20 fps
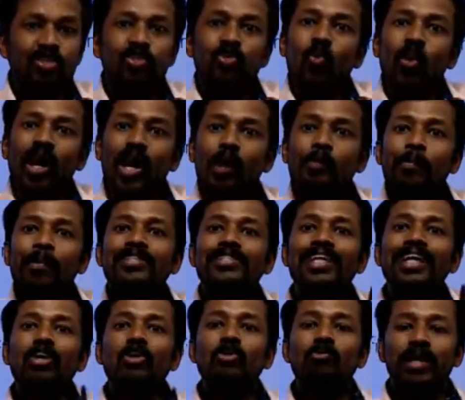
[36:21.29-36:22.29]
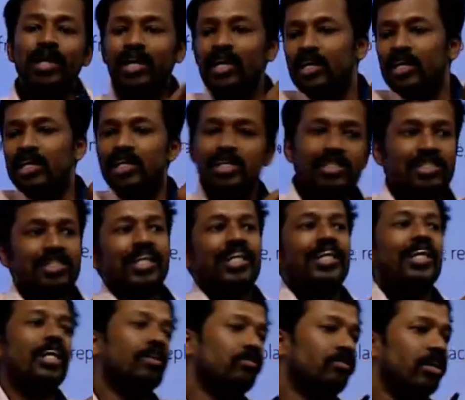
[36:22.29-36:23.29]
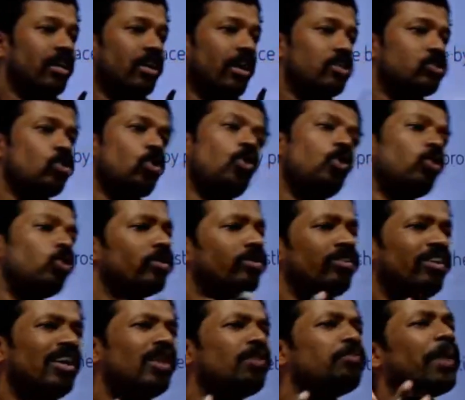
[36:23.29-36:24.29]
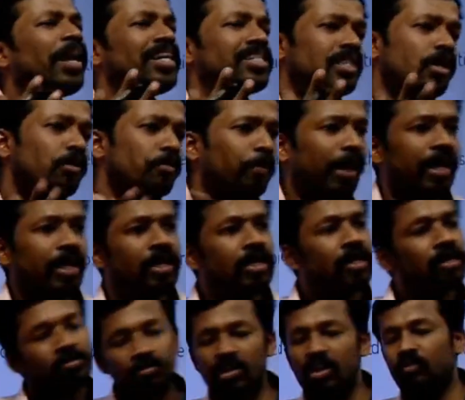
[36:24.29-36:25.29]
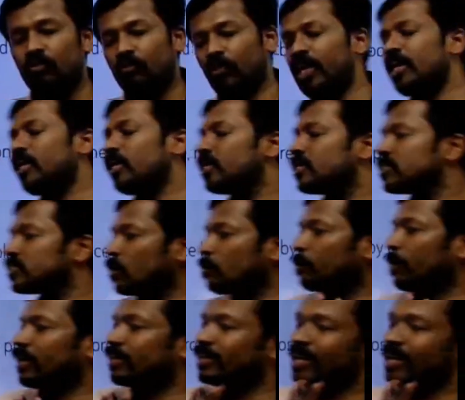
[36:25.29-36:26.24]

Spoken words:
So what happens? There will be sticking. Okay, so we will feel some pain. We will feel some pain.